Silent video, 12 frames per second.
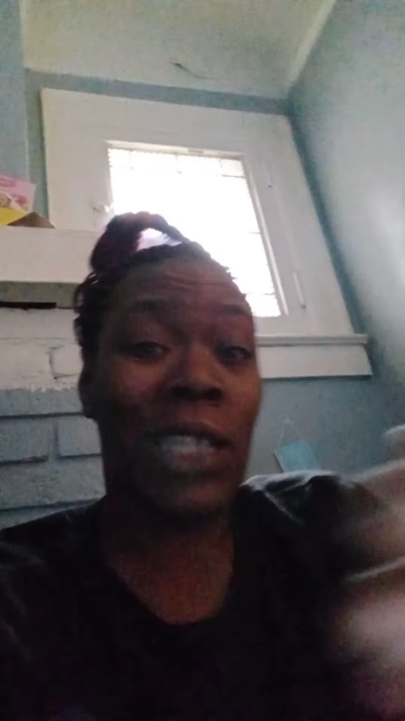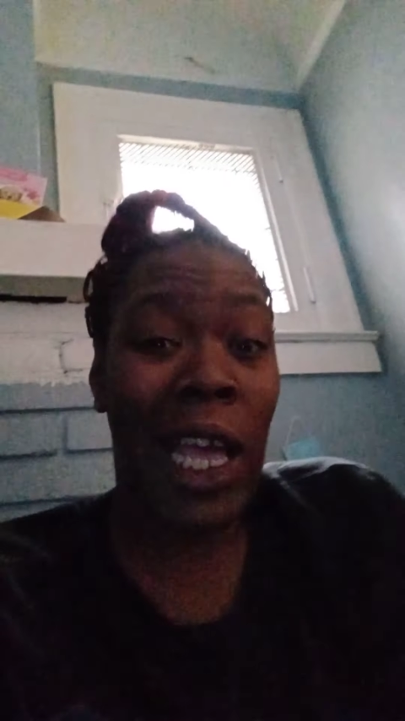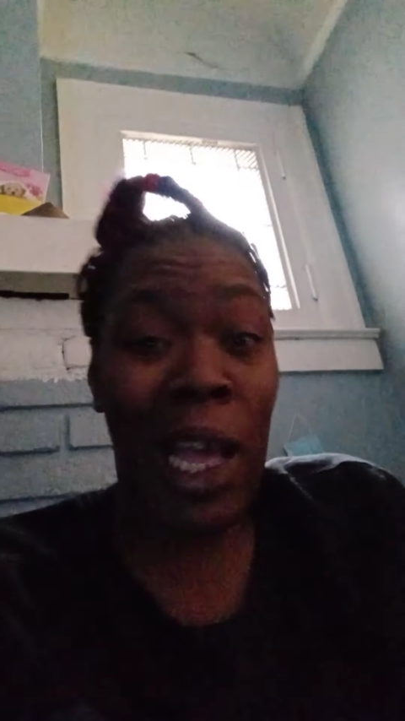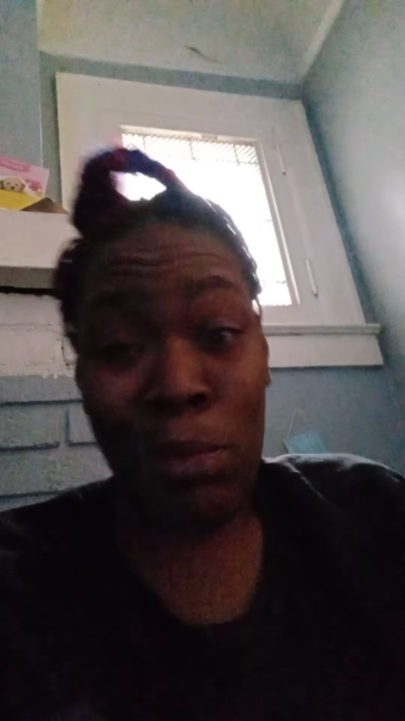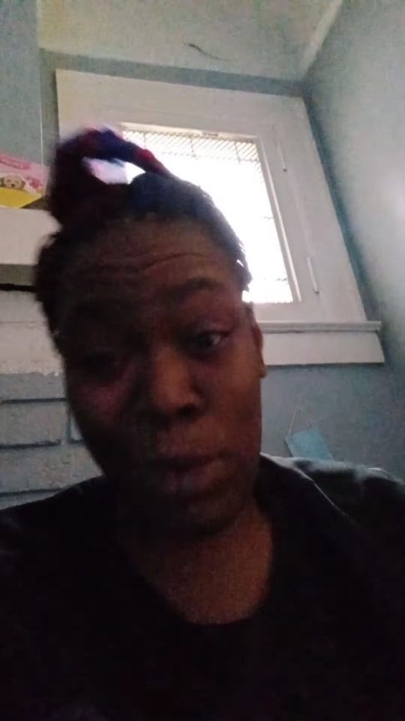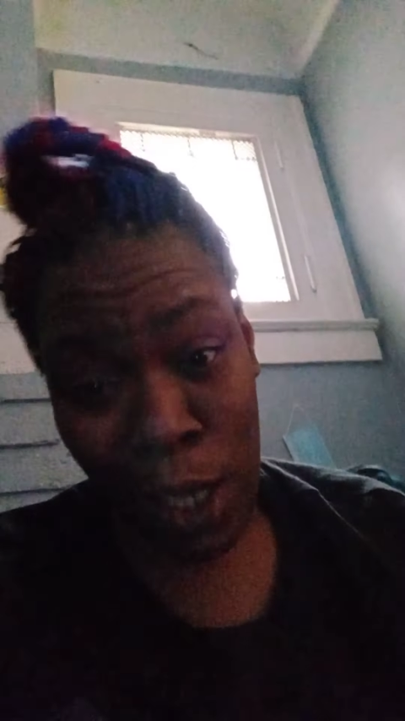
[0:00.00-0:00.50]

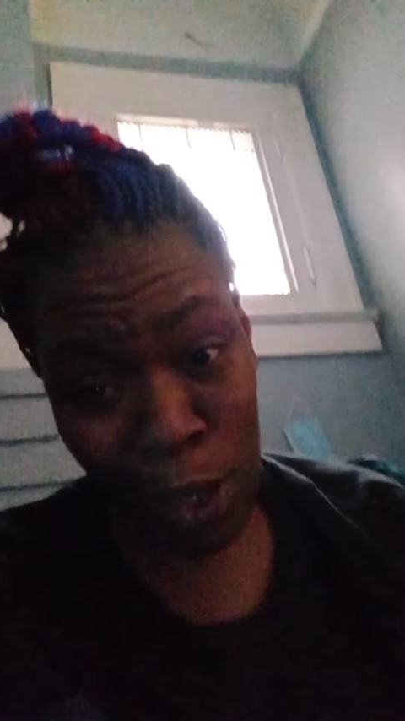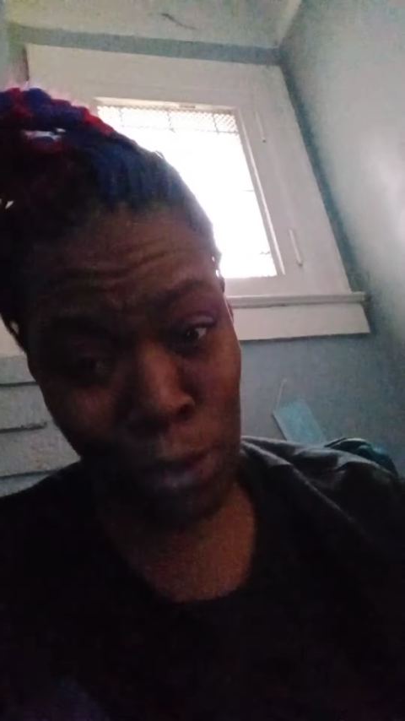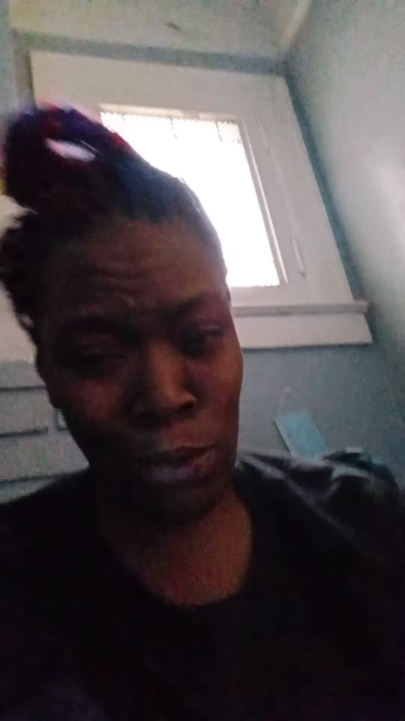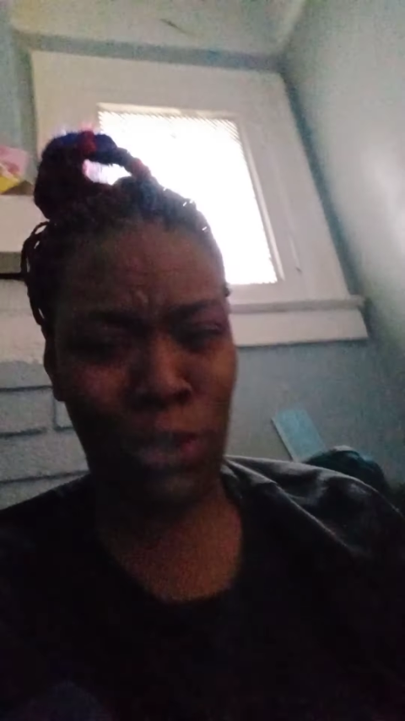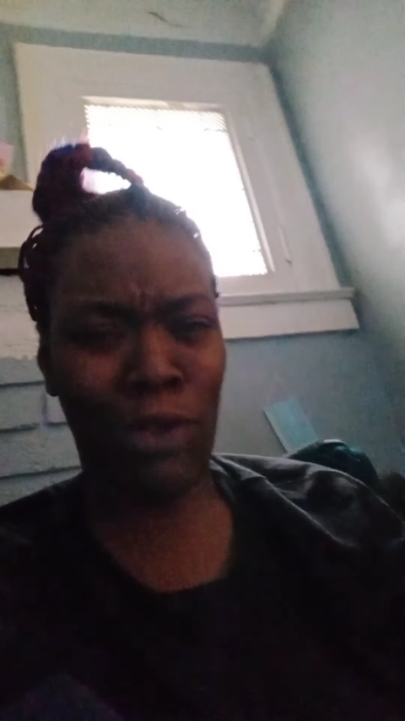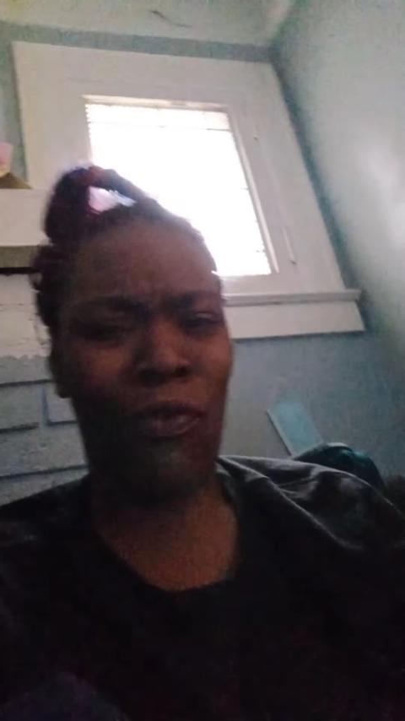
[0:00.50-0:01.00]
time
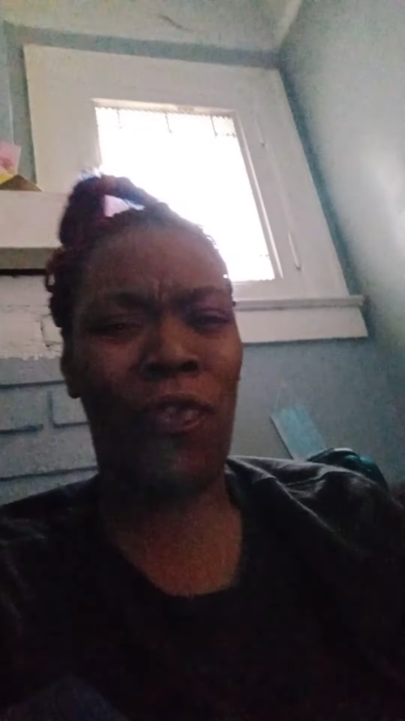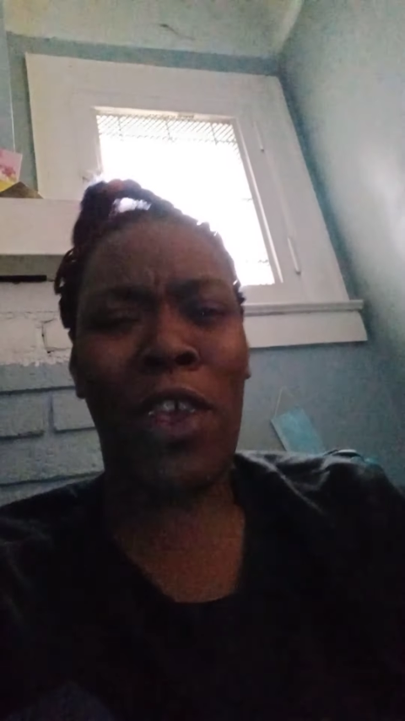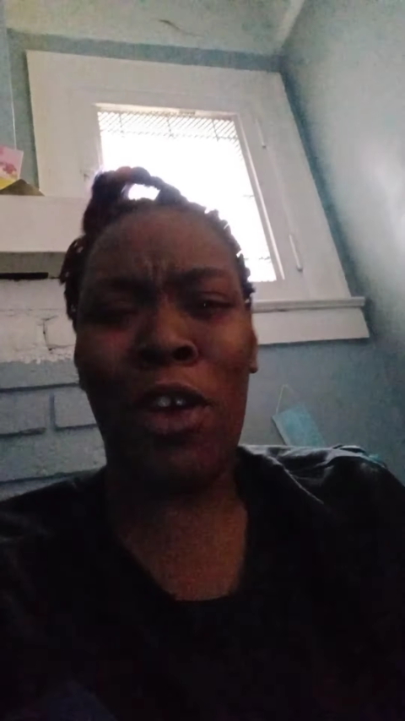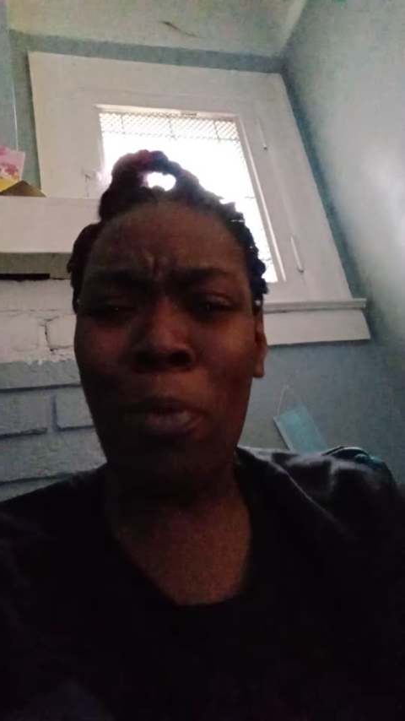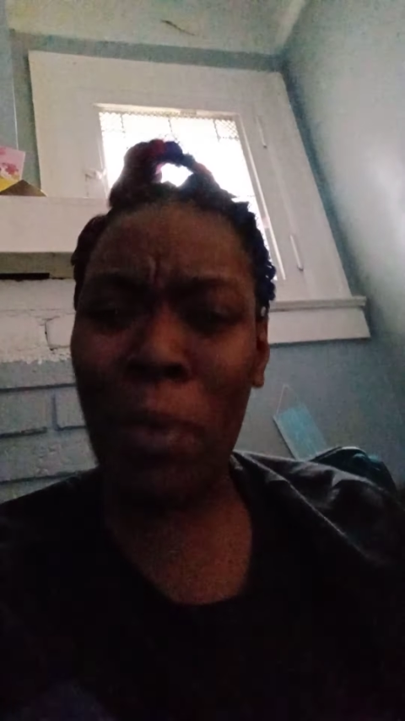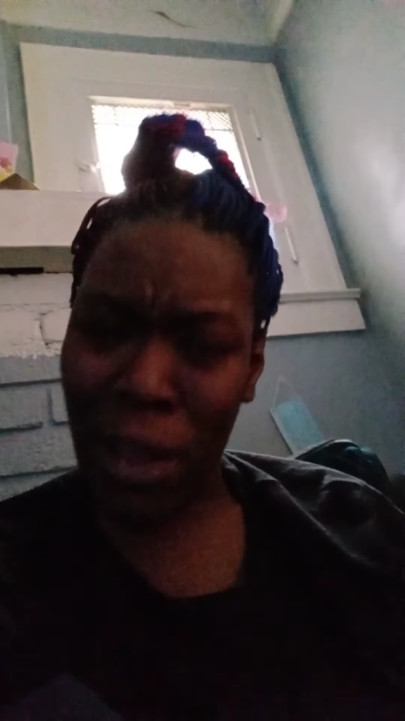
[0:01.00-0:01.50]
zones. You
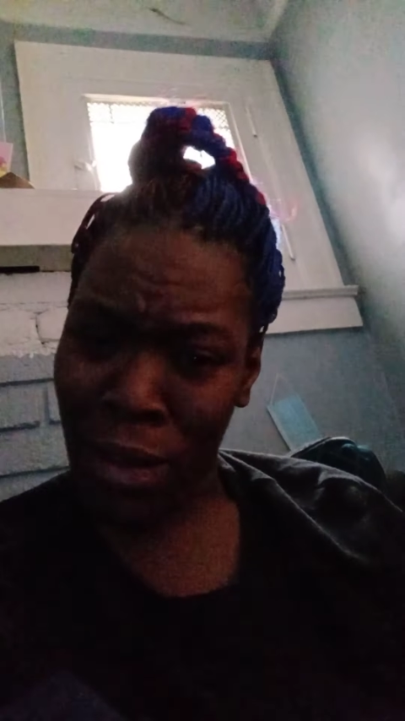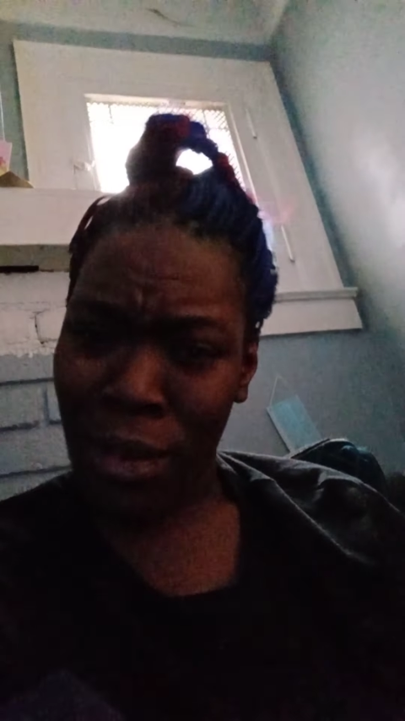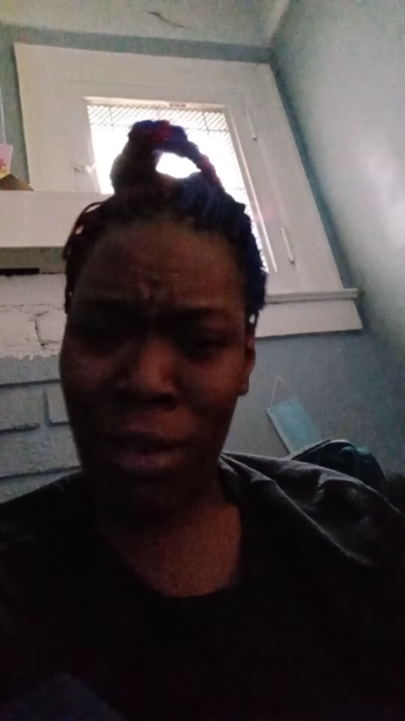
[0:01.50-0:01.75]
feel me?